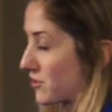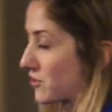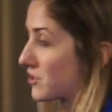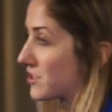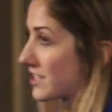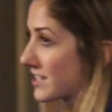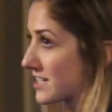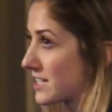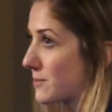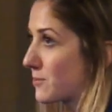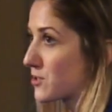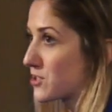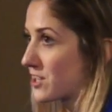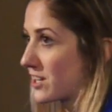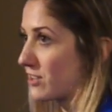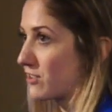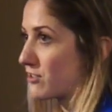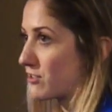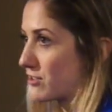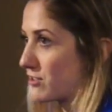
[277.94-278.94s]
or
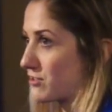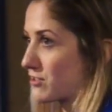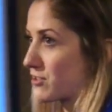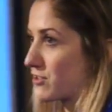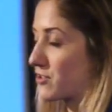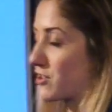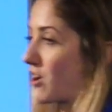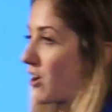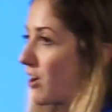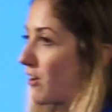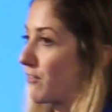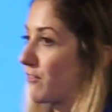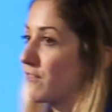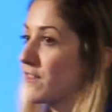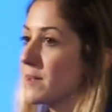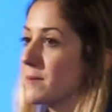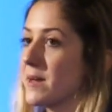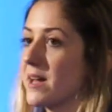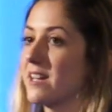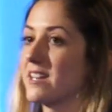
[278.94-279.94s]
60% of their users are
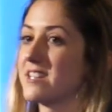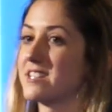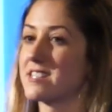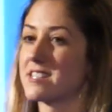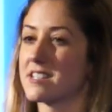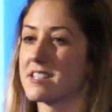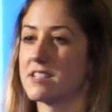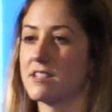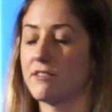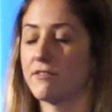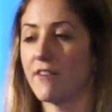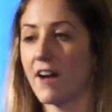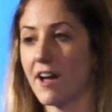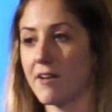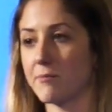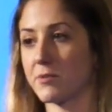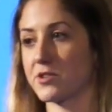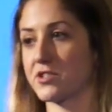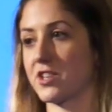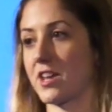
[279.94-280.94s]
female and
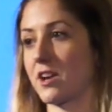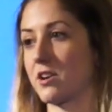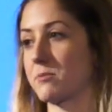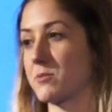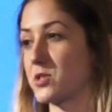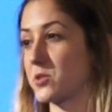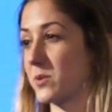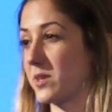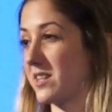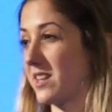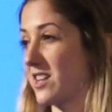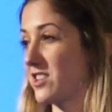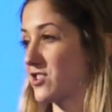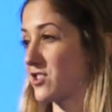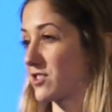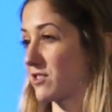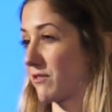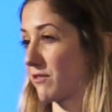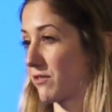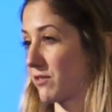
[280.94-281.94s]
65% are between the
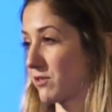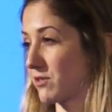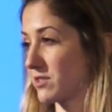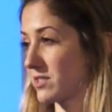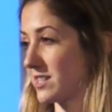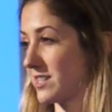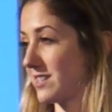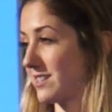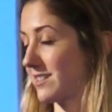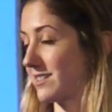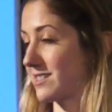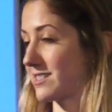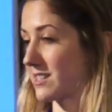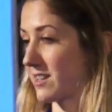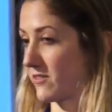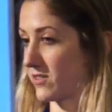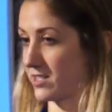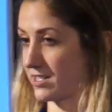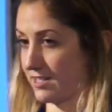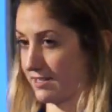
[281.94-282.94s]
ages of 13 and
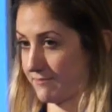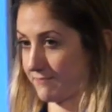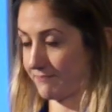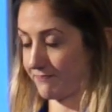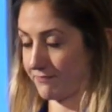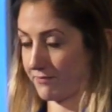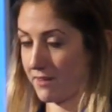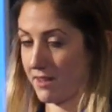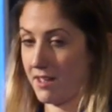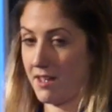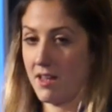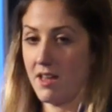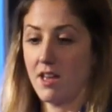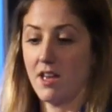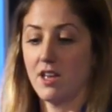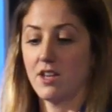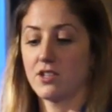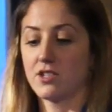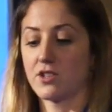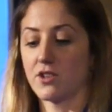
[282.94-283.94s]
17.
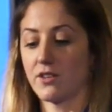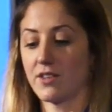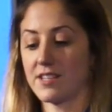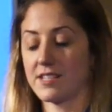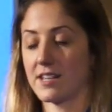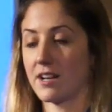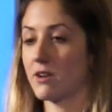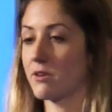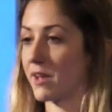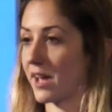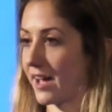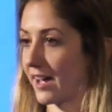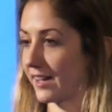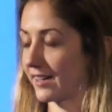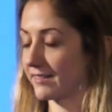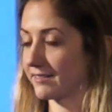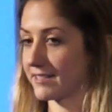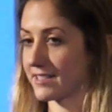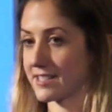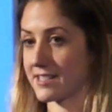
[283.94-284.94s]
So they said,
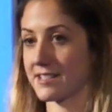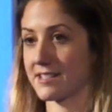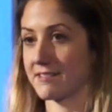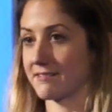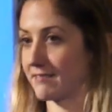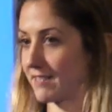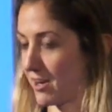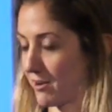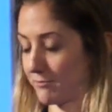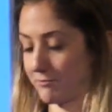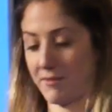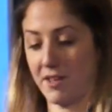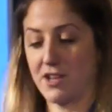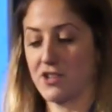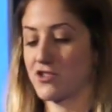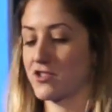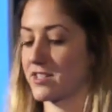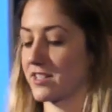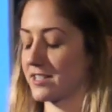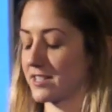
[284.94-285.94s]
okay, this is you know
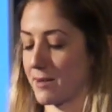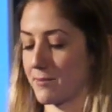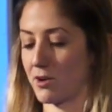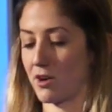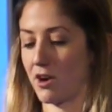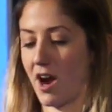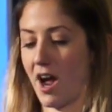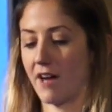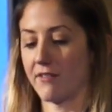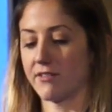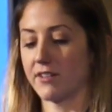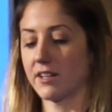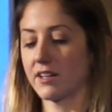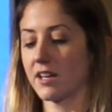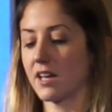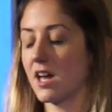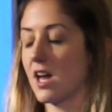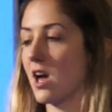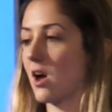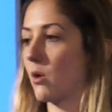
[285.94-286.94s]
interesting demographic.
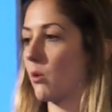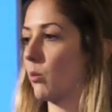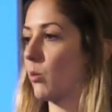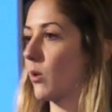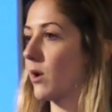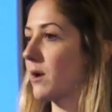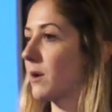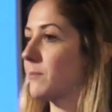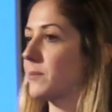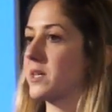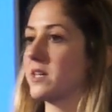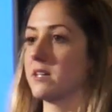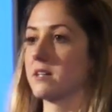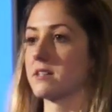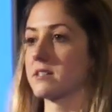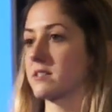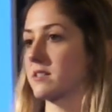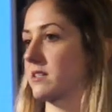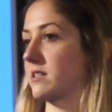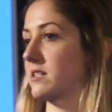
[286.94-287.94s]
What
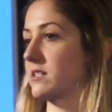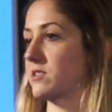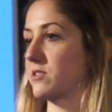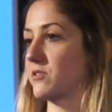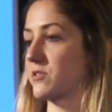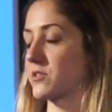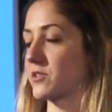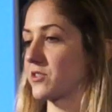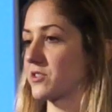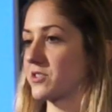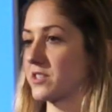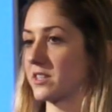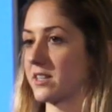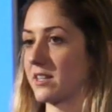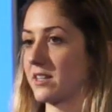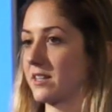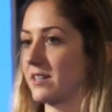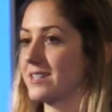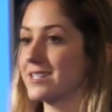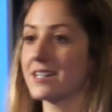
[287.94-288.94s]
appeals to these users? And
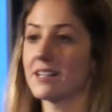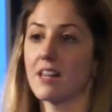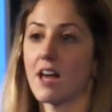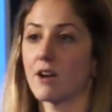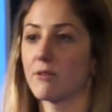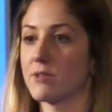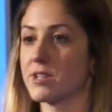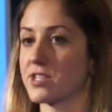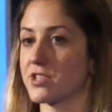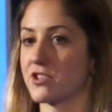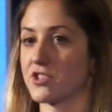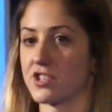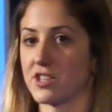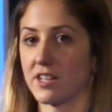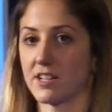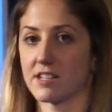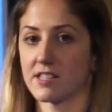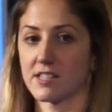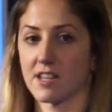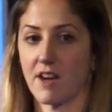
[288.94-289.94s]
they did a lot of research and
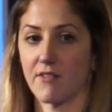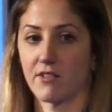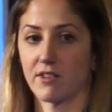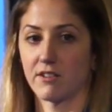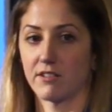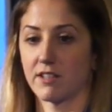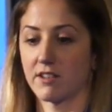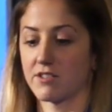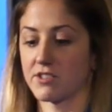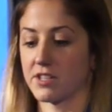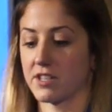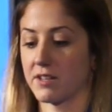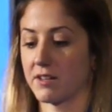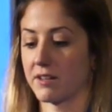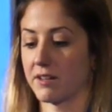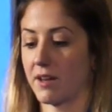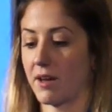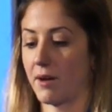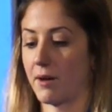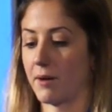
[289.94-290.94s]
they discovered there's
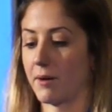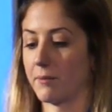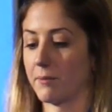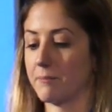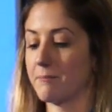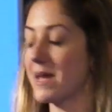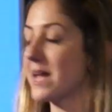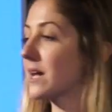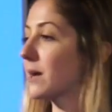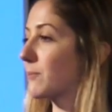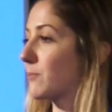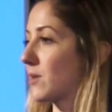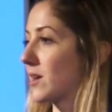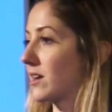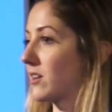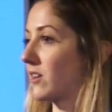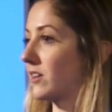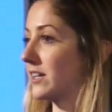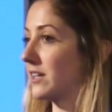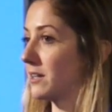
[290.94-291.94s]
a, a makeup
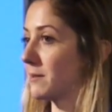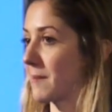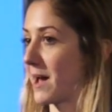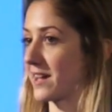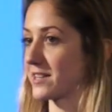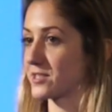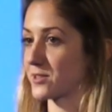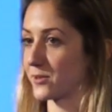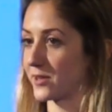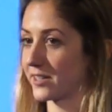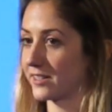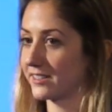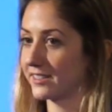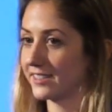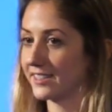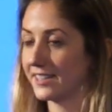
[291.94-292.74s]
brand called Illamasqua.